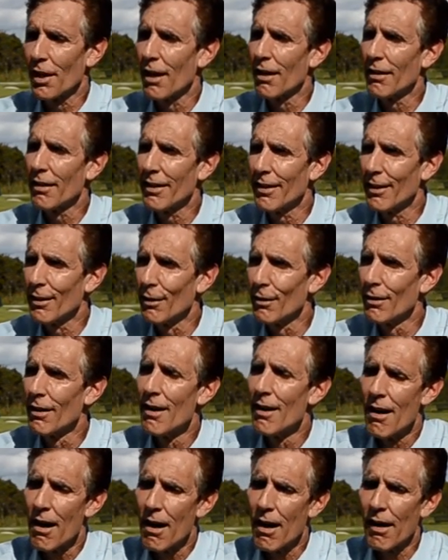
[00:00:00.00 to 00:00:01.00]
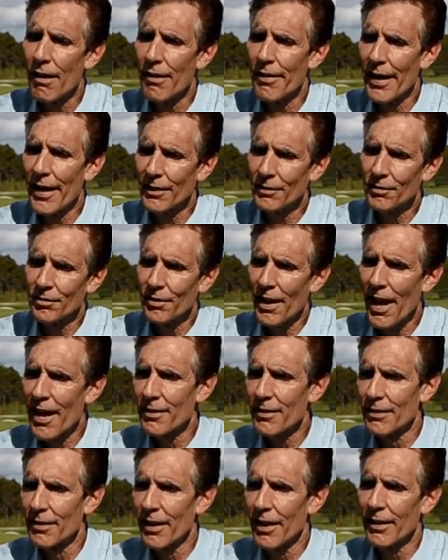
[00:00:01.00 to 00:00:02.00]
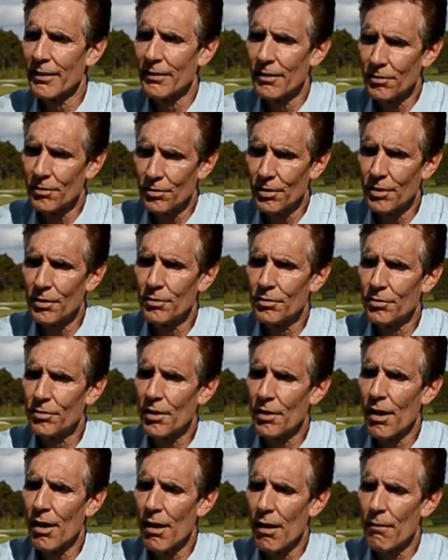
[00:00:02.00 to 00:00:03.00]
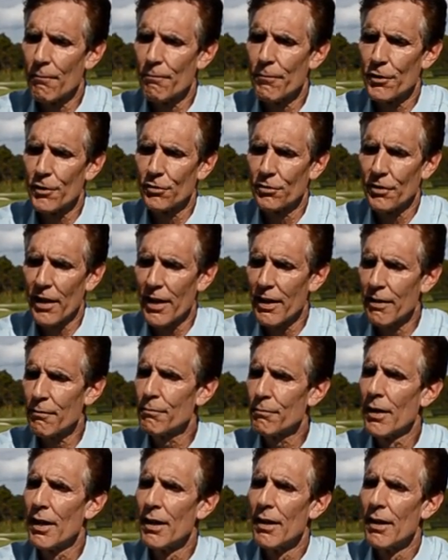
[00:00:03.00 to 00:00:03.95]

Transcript: uh, here uh, that Saturday. And this is um, the same